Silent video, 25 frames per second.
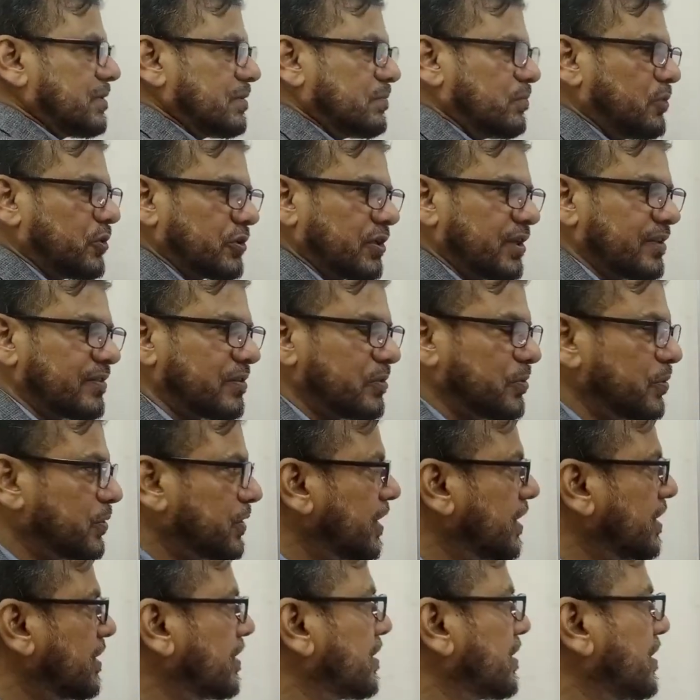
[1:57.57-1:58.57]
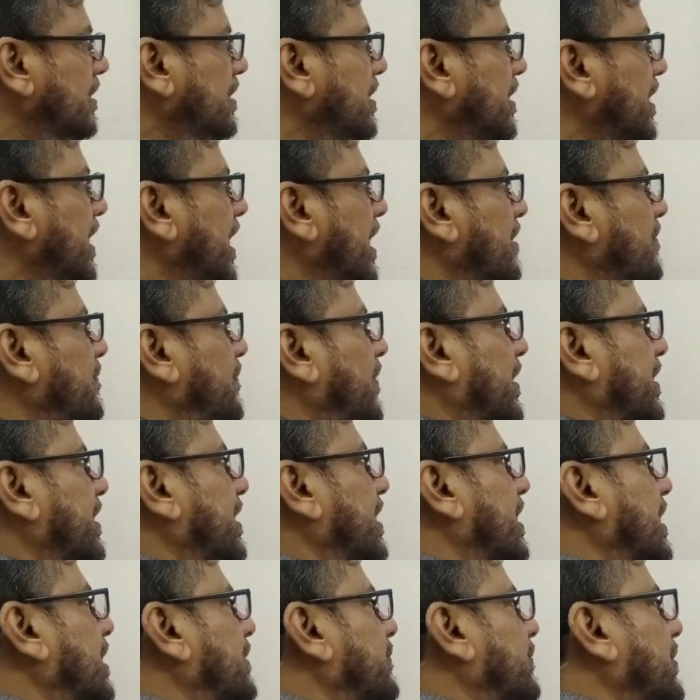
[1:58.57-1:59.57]
motor is loaded, and
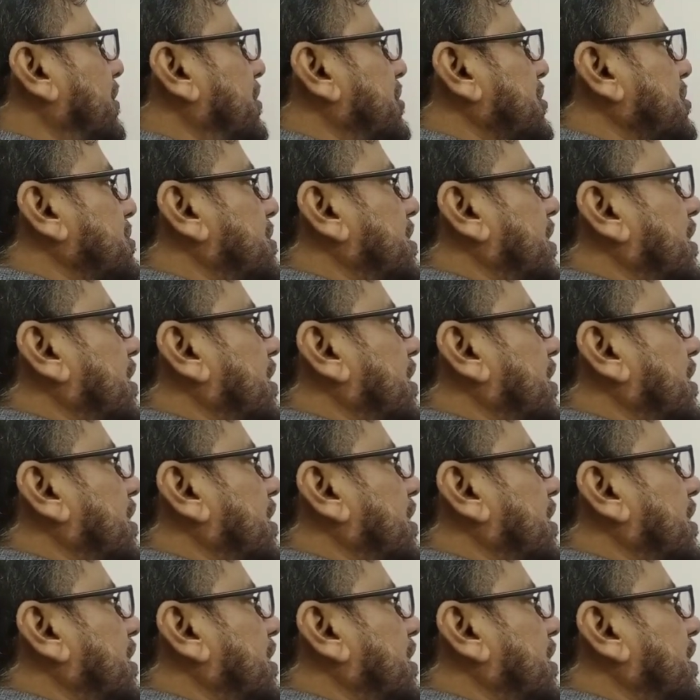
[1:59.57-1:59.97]
finally it will reach